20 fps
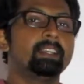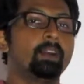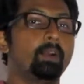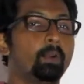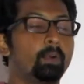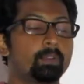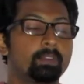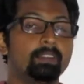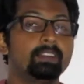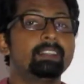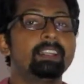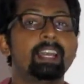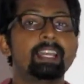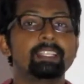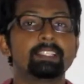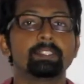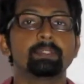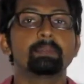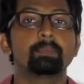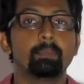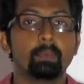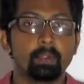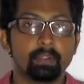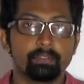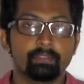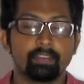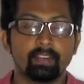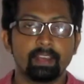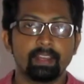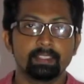or light
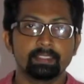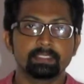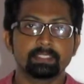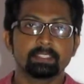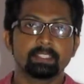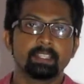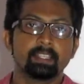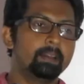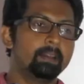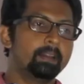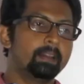modifiers.